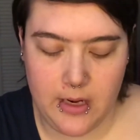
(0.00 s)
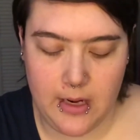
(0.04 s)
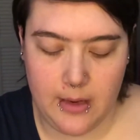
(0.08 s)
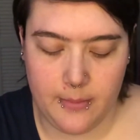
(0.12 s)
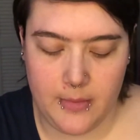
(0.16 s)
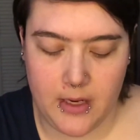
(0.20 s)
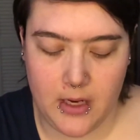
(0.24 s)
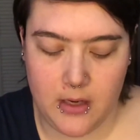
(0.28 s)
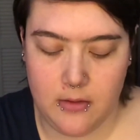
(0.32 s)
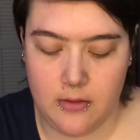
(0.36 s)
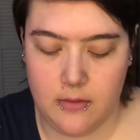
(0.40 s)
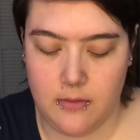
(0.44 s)
I'm
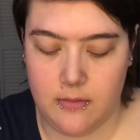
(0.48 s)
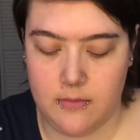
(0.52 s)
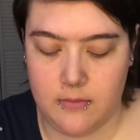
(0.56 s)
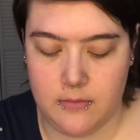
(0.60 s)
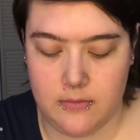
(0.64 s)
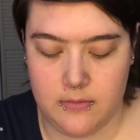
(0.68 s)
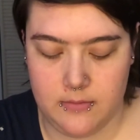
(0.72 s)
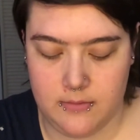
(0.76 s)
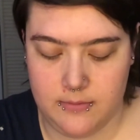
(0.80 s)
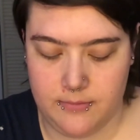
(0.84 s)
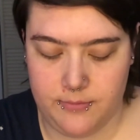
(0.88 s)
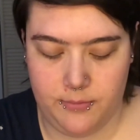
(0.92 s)
not
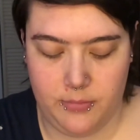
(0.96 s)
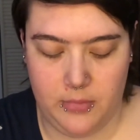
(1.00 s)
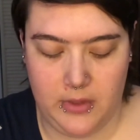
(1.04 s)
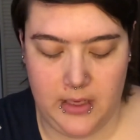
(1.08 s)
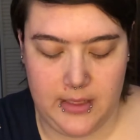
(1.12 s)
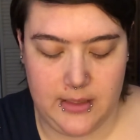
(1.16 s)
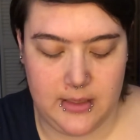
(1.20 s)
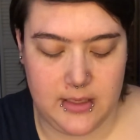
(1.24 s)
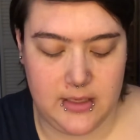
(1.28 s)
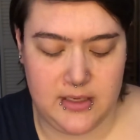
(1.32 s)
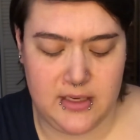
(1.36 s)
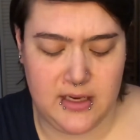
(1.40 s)
like
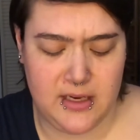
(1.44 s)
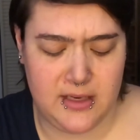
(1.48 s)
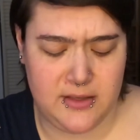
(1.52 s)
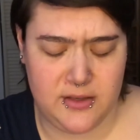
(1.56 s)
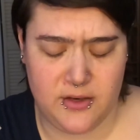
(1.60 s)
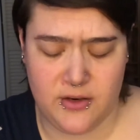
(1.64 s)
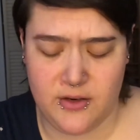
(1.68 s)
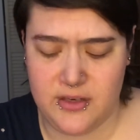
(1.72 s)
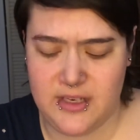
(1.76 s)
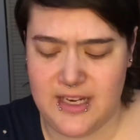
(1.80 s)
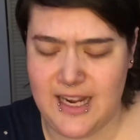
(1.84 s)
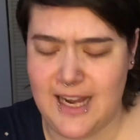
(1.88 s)
the
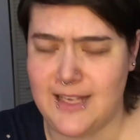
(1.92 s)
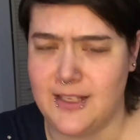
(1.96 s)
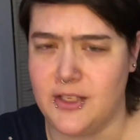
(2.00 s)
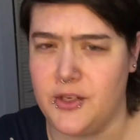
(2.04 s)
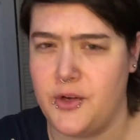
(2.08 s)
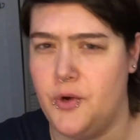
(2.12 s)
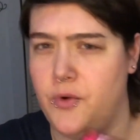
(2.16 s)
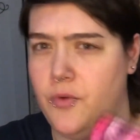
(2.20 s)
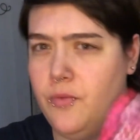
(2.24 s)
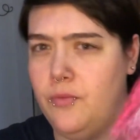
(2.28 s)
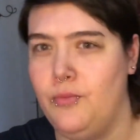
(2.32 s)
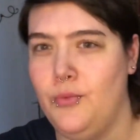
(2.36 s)
Desert Dusk
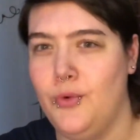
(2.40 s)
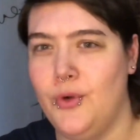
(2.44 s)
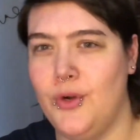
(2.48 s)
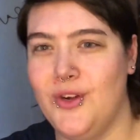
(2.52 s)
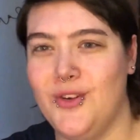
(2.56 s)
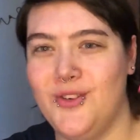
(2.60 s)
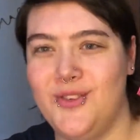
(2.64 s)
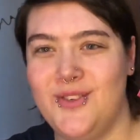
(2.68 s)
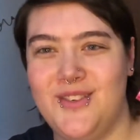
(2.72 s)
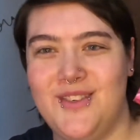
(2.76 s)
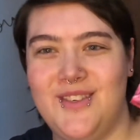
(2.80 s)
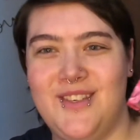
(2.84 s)
or
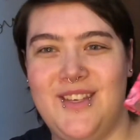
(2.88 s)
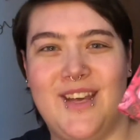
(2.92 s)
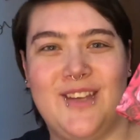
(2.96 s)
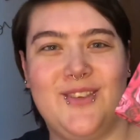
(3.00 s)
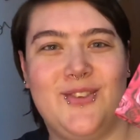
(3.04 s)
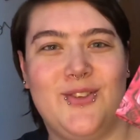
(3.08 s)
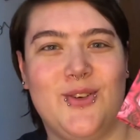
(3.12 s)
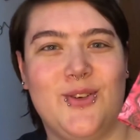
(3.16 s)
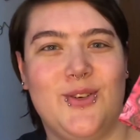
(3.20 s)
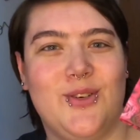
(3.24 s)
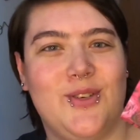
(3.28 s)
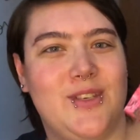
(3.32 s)

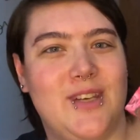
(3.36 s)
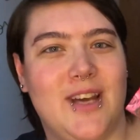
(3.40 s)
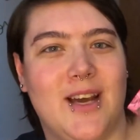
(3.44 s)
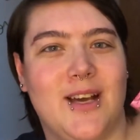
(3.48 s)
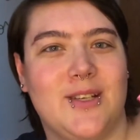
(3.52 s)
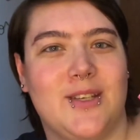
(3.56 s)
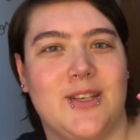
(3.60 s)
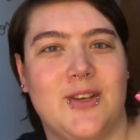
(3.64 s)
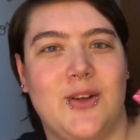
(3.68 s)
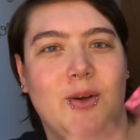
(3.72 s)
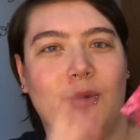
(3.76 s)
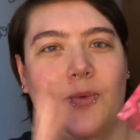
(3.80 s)
Desert
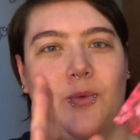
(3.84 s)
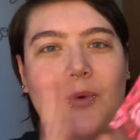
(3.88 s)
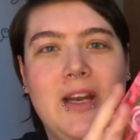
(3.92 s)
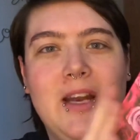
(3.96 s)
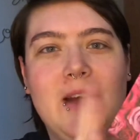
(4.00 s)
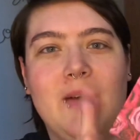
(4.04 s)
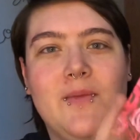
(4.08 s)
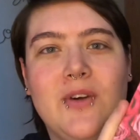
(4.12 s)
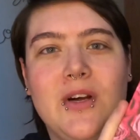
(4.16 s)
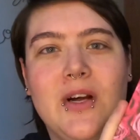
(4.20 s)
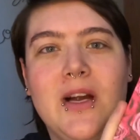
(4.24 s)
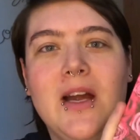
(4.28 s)
Dusk or
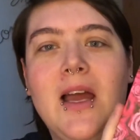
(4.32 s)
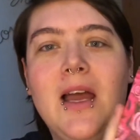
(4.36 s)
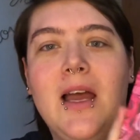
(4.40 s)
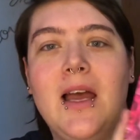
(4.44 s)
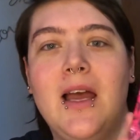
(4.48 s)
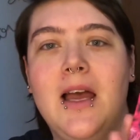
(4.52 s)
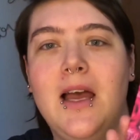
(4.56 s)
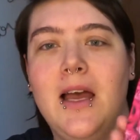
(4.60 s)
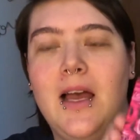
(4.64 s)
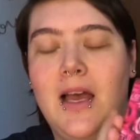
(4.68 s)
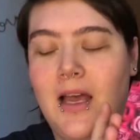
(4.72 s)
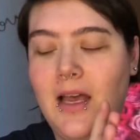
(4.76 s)
whatever
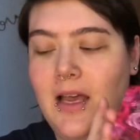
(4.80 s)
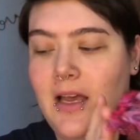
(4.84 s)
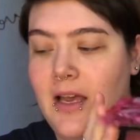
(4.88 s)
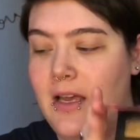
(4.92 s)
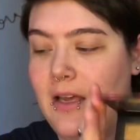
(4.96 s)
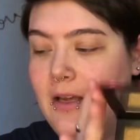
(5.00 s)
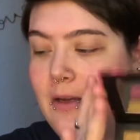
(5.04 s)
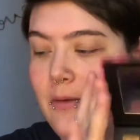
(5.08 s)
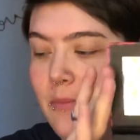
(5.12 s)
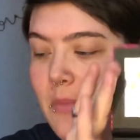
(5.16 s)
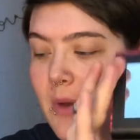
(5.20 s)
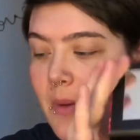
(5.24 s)

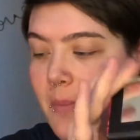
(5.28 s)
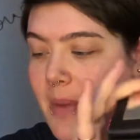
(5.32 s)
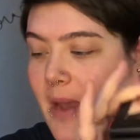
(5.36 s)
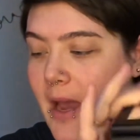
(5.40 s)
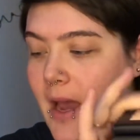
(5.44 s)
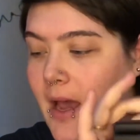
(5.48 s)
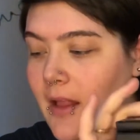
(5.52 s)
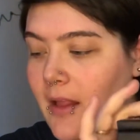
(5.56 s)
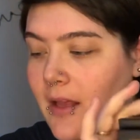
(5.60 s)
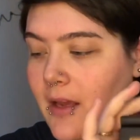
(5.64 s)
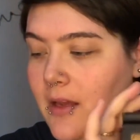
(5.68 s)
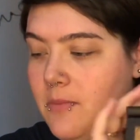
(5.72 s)

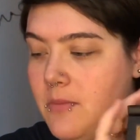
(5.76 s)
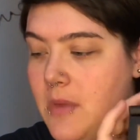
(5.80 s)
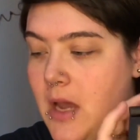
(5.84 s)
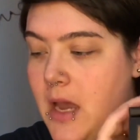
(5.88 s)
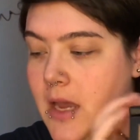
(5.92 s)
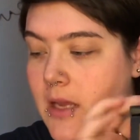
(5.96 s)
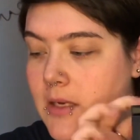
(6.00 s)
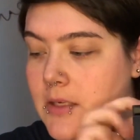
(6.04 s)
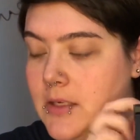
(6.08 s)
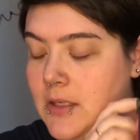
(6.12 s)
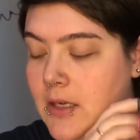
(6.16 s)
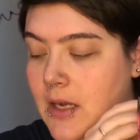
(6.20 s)
palette,
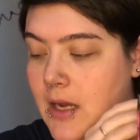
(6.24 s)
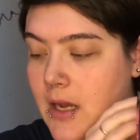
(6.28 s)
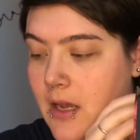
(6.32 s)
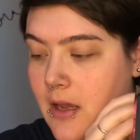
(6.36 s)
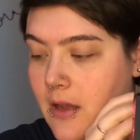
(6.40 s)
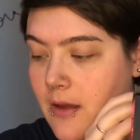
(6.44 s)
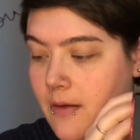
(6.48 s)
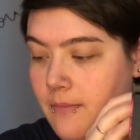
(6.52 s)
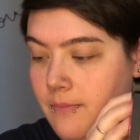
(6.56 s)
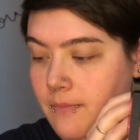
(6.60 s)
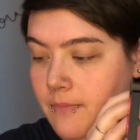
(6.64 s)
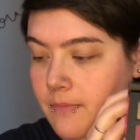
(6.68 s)
but
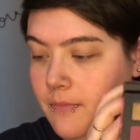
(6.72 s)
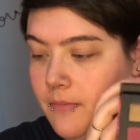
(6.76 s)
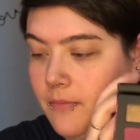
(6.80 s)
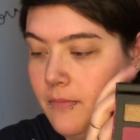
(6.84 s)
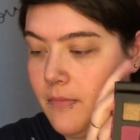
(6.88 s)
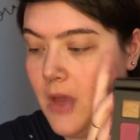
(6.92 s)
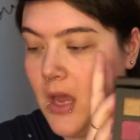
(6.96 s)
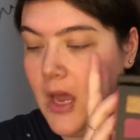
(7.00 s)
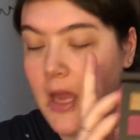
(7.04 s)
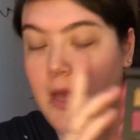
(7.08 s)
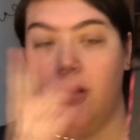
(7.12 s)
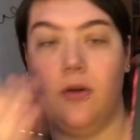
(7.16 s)

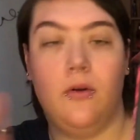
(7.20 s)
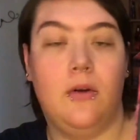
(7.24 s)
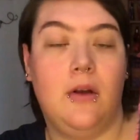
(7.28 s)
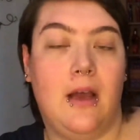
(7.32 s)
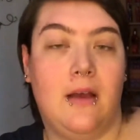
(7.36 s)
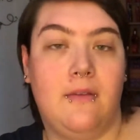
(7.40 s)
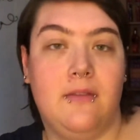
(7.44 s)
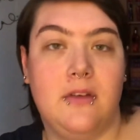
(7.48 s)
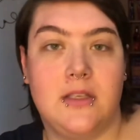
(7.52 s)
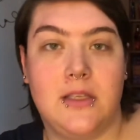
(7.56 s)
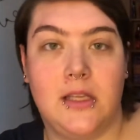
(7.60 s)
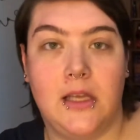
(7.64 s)
I don't
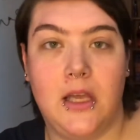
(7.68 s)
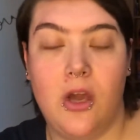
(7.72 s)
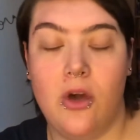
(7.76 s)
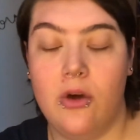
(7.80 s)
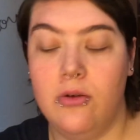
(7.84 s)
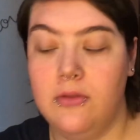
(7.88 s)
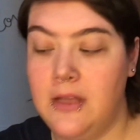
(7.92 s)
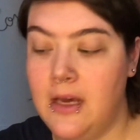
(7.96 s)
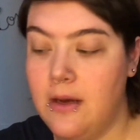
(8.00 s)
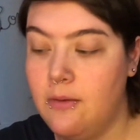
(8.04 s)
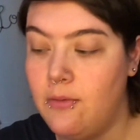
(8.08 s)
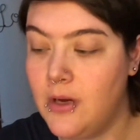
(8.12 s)
obviously own
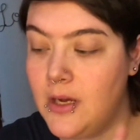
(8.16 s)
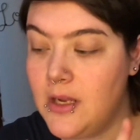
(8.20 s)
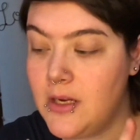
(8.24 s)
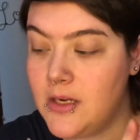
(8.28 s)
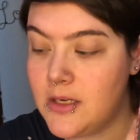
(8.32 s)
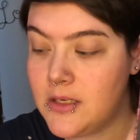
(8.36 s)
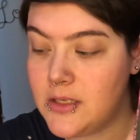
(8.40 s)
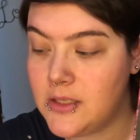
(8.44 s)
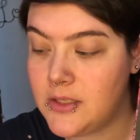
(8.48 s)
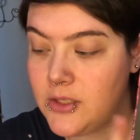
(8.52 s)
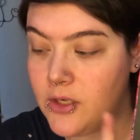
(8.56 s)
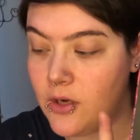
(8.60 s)
that
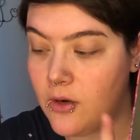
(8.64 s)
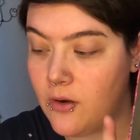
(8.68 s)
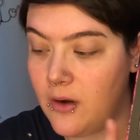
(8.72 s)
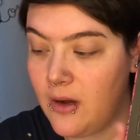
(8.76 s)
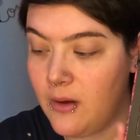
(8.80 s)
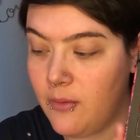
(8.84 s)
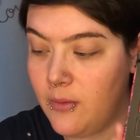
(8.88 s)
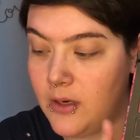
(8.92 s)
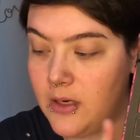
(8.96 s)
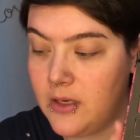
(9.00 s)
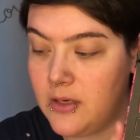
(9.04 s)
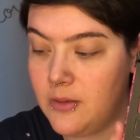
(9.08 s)
one, so I
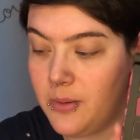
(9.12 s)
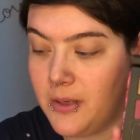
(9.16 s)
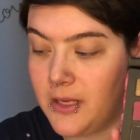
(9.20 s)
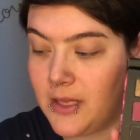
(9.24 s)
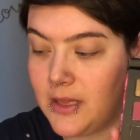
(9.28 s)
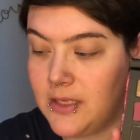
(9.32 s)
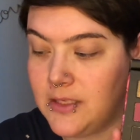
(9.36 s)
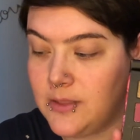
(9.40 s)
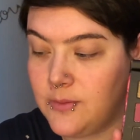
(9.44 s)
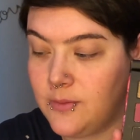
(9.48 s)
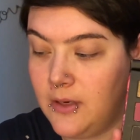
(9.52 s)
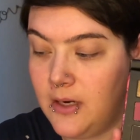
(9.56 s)
wanted to pick
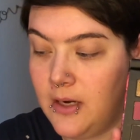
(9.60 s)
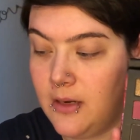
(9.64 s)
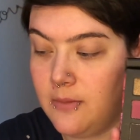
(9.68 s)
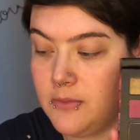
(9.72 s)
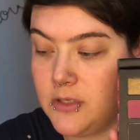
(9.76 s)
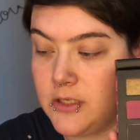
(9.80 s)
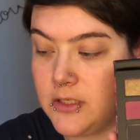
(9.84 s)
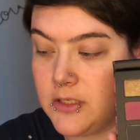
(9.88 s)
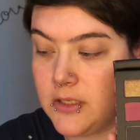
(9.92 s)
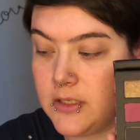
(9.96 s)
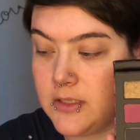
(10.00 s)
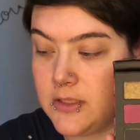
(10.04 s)
this one up
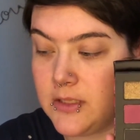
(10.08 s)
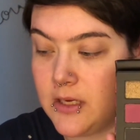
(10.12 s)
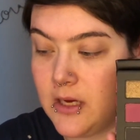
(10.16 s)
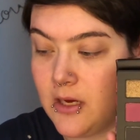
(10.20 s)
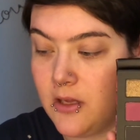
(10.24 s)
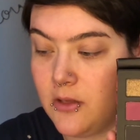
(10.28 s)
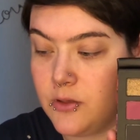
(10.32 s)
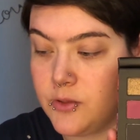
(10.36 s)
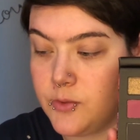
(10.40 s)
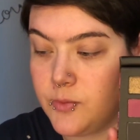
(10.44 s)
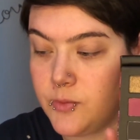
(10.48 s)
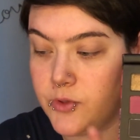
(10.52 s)
just because the
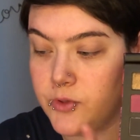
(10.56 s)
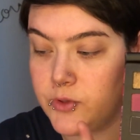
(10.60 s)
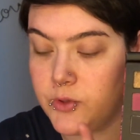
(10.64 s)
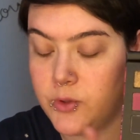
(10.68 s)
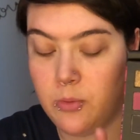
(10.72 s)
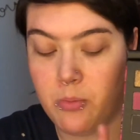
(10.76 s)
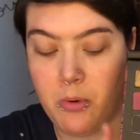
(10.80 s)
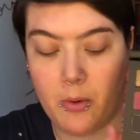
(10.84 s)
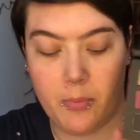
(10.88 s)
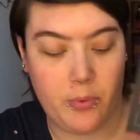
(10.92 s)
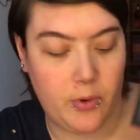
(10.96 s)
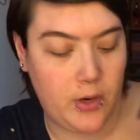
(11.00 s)
colors were
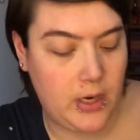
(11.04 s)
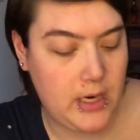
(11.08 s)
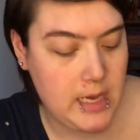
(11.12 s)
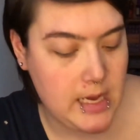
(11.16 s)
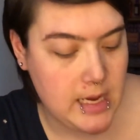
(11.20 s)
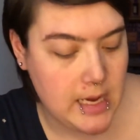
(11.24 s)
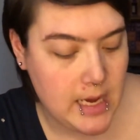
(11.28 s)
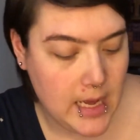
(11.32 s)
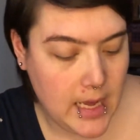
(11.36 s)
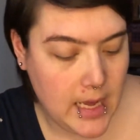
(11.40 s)
super pretty.